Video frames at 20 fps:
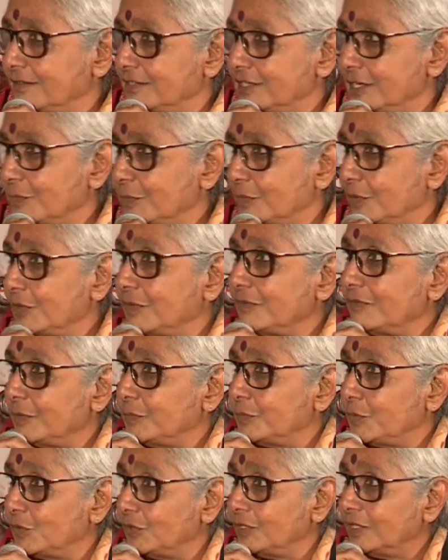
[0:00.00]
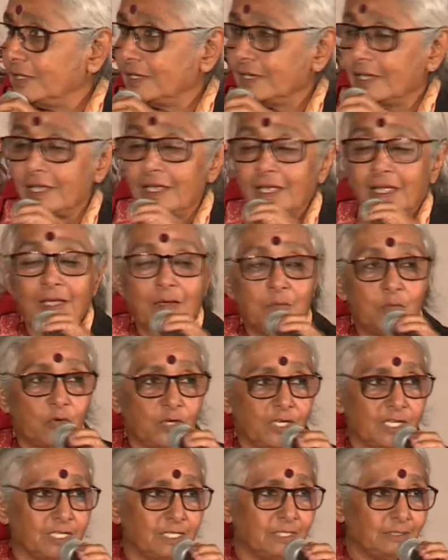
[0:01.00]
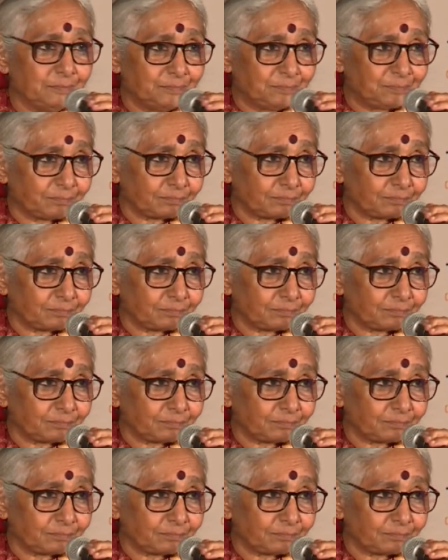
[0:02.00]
Jaipur, Vipul Mudgal,